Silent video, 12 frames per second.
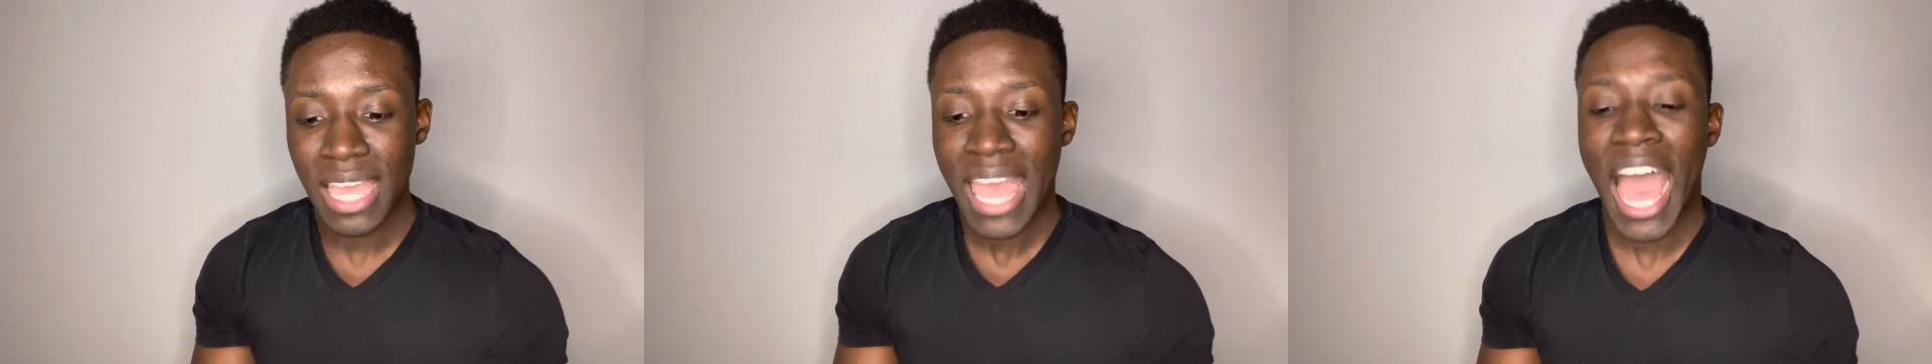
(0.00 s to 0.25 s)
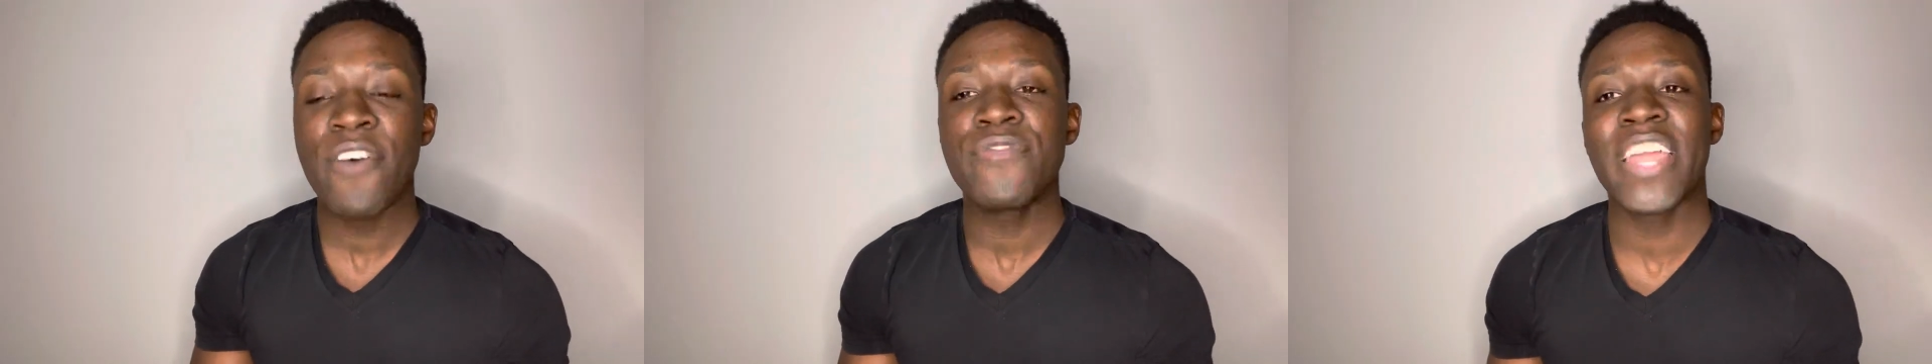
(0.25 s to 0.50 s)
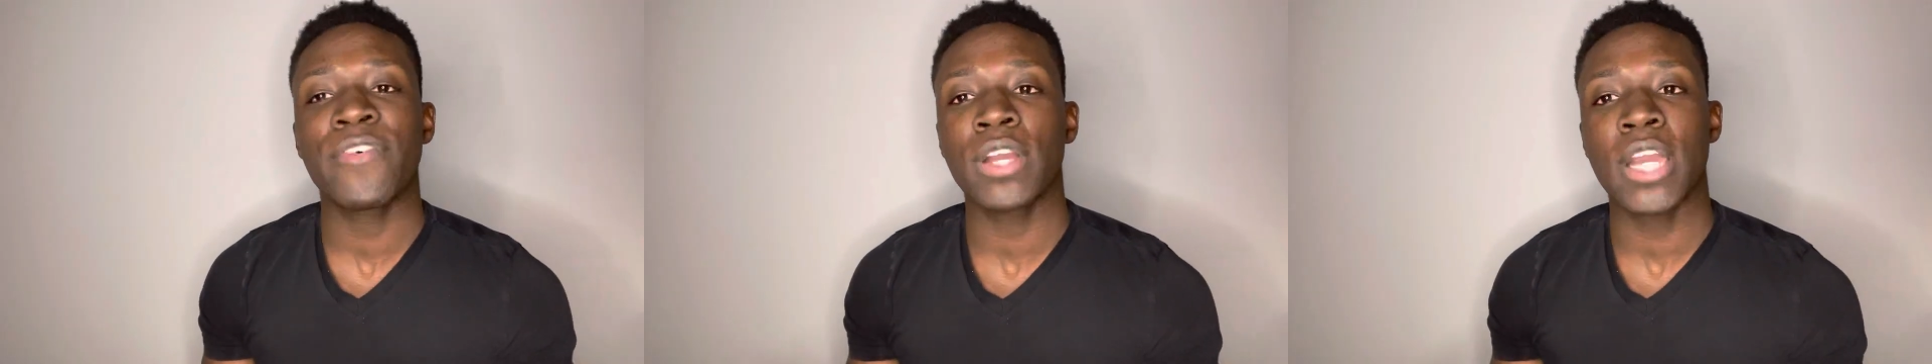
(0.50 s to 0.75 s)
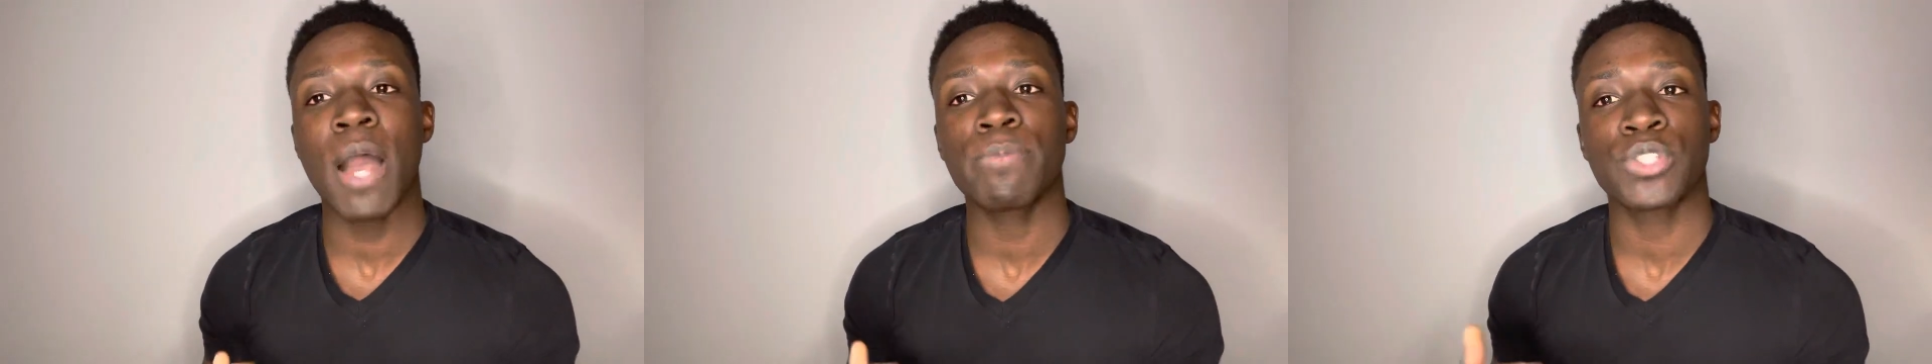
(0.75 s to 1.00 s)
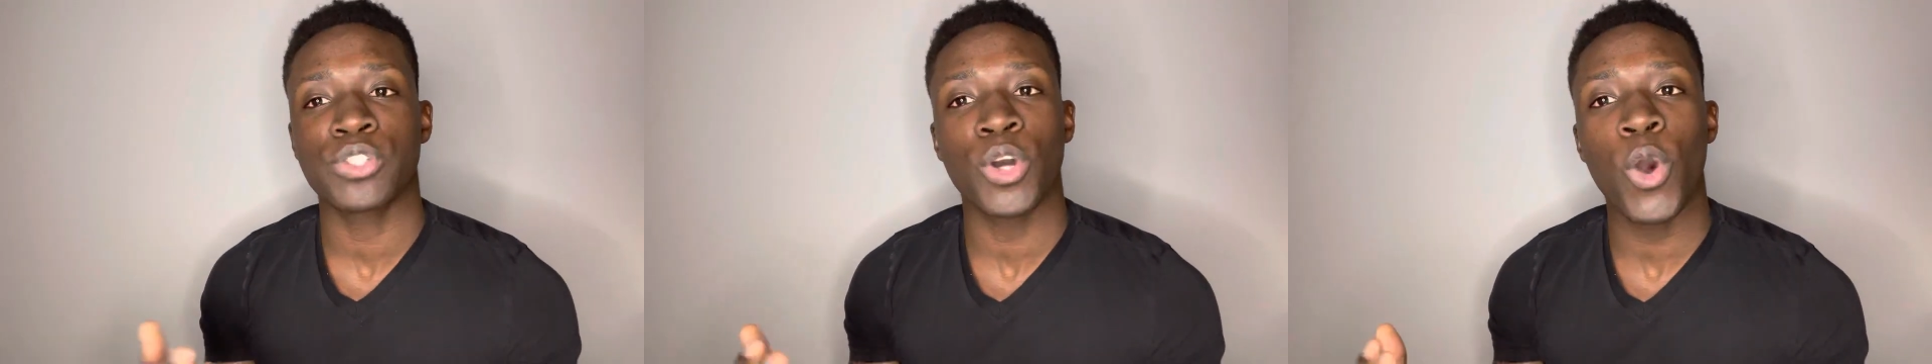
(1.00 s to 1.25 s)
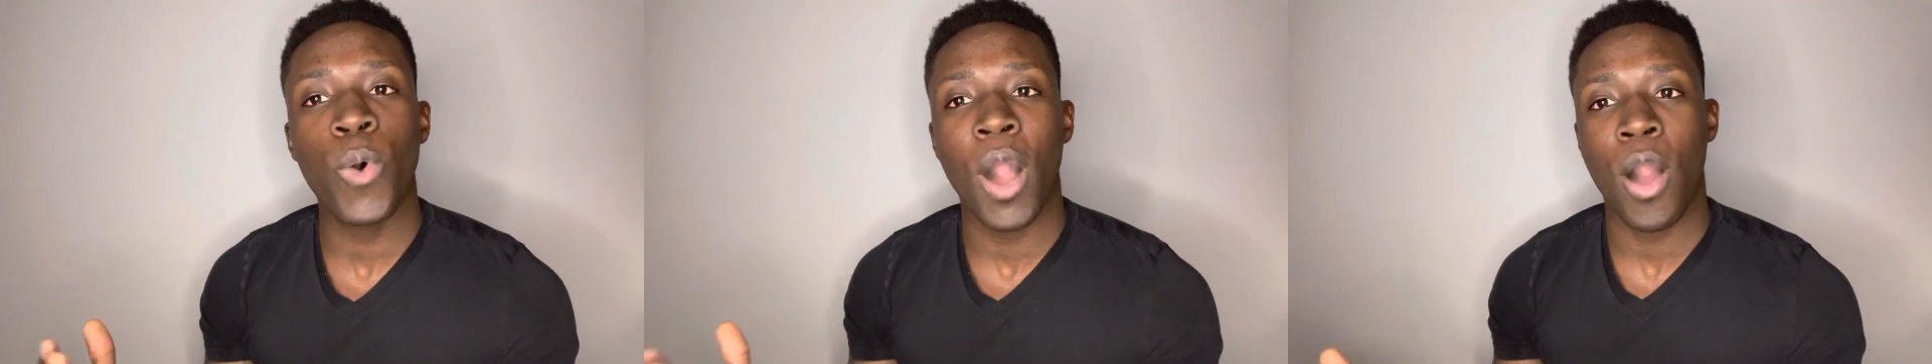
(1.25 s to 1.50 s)
I've never come
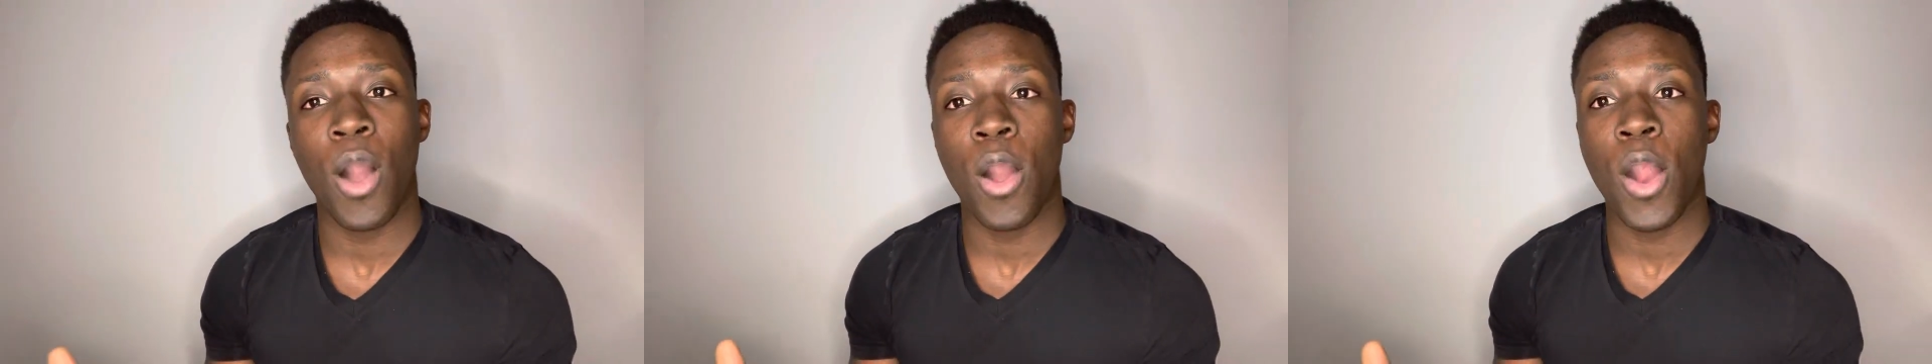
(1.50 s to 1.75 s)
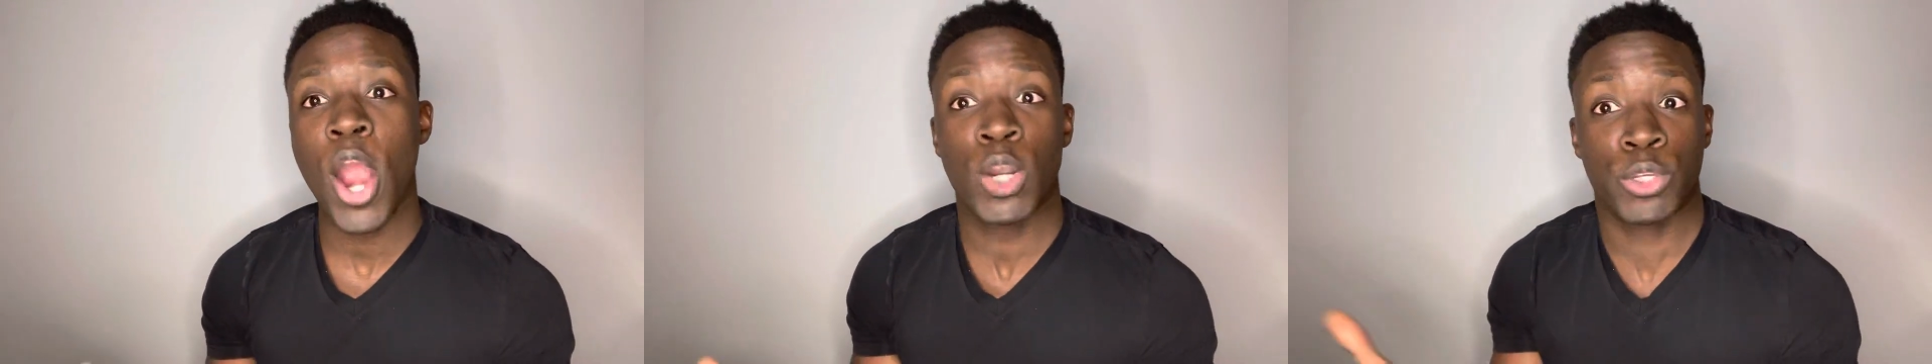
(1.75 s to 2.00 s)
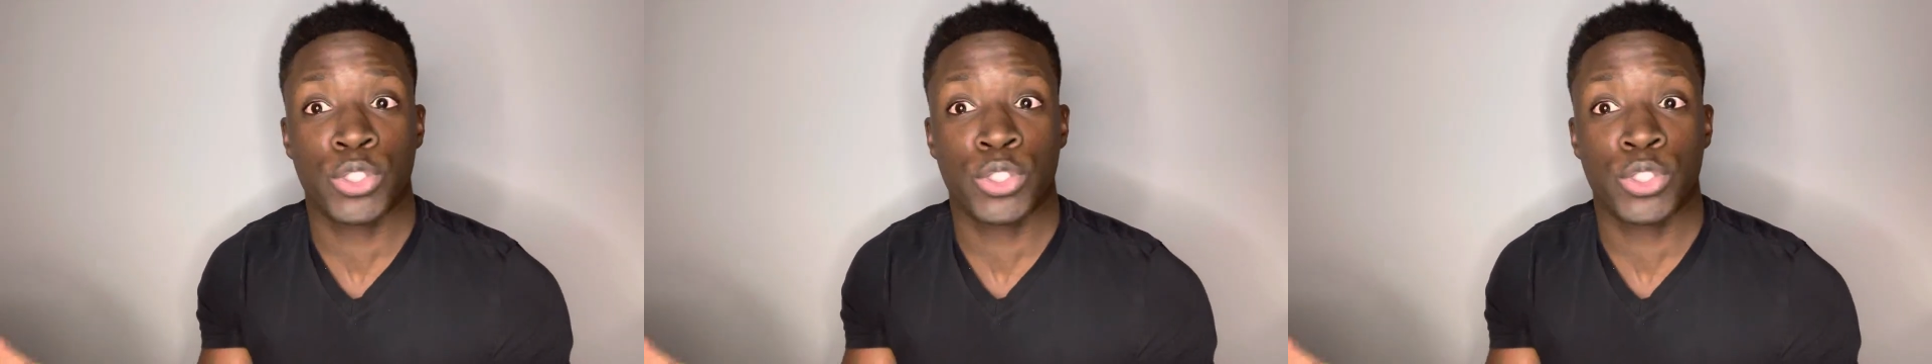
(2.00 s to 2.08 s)
so hard or